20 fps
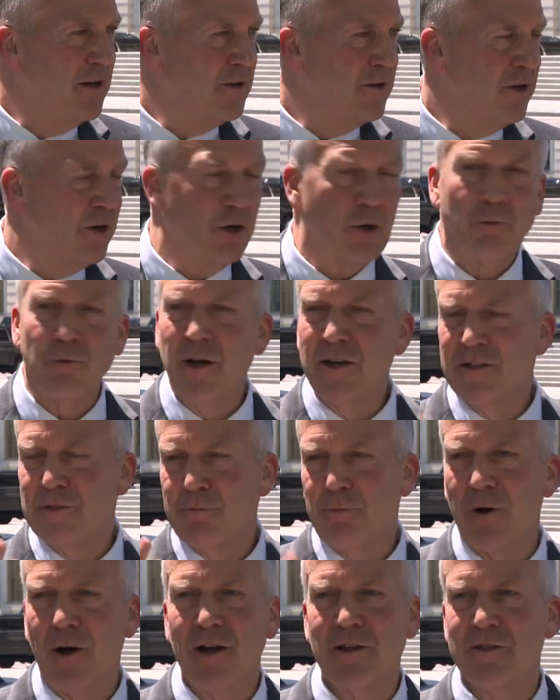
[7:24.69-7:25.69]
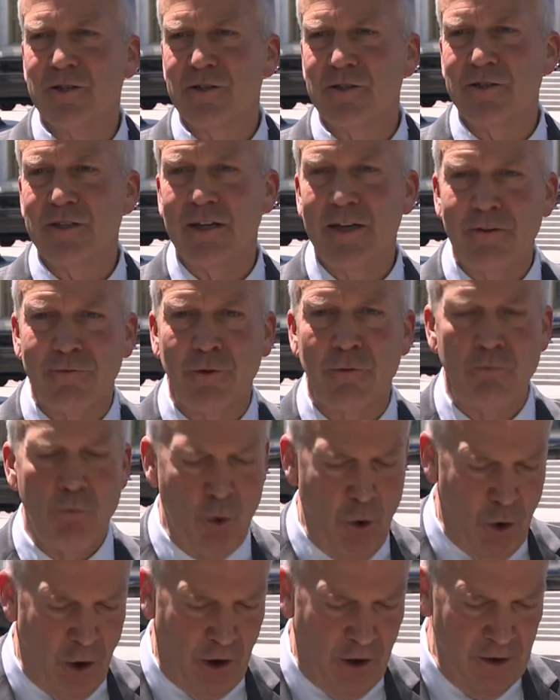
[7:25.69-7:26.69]
that are going to raise prices even
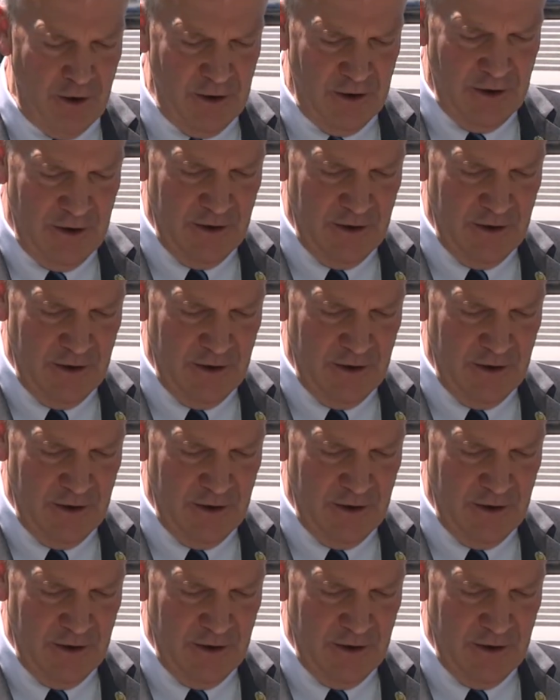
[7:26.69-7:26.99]
more.